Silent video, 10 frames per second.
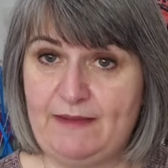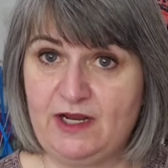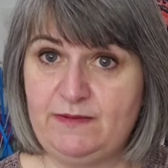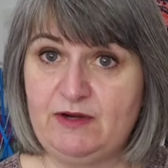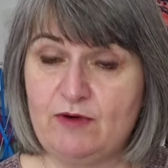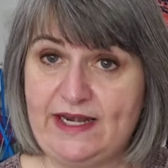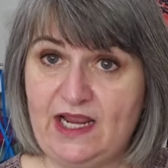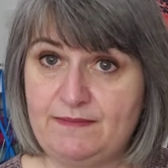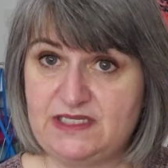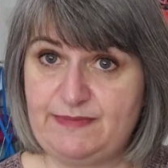I'm going to be
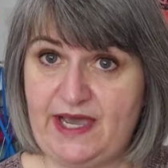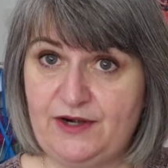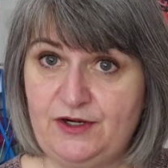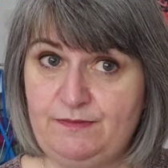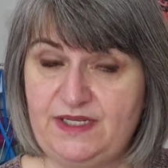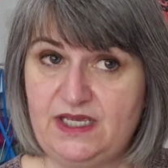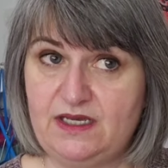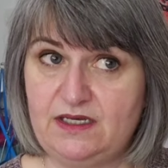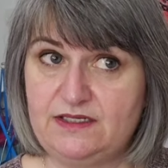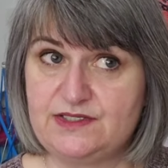writing up this pattern
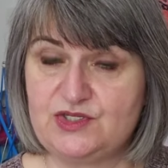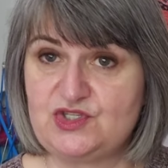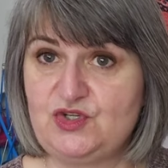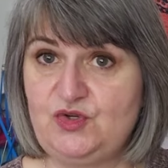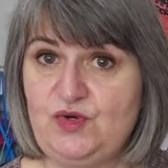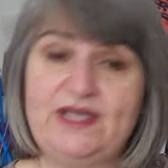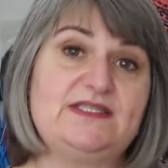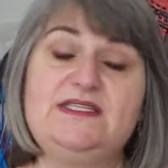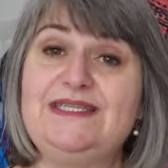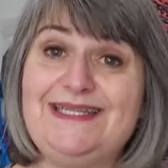because as soon as
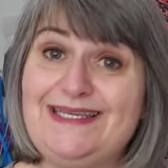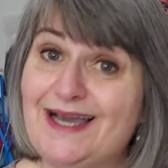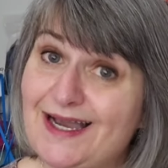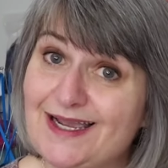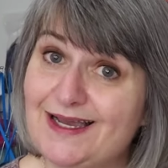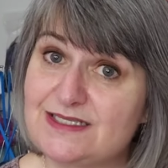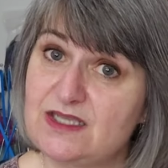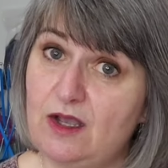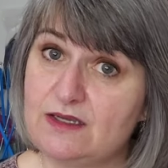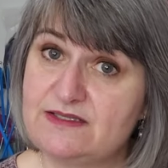the Tittygaga
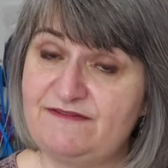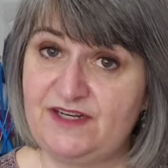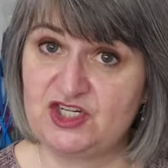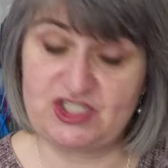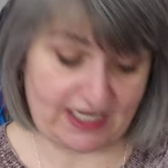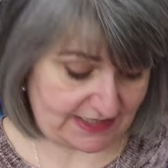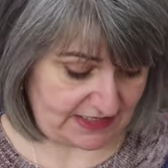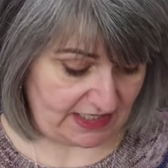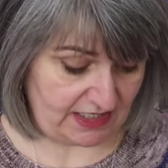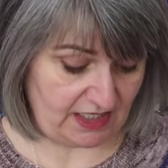socks finish
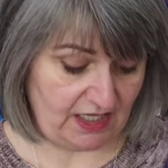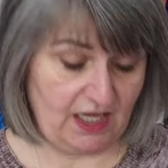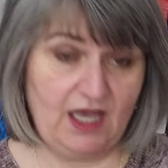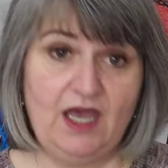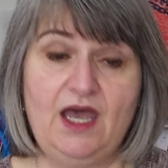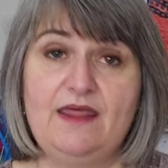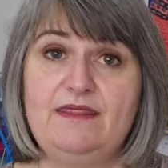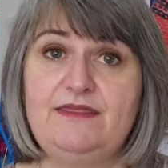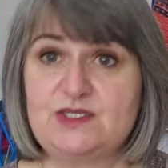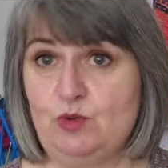testing,
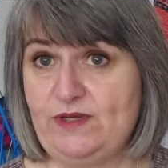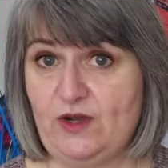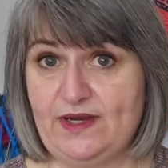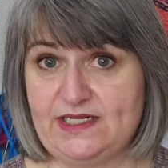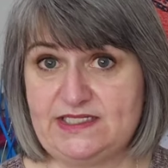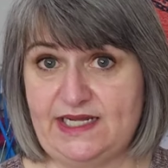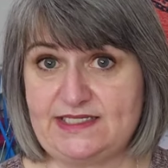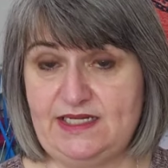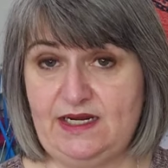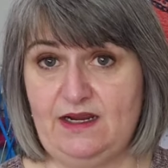this will be going into
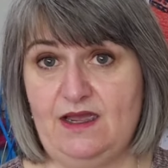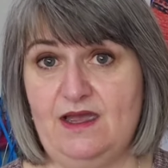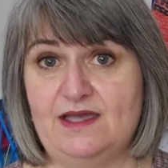testing.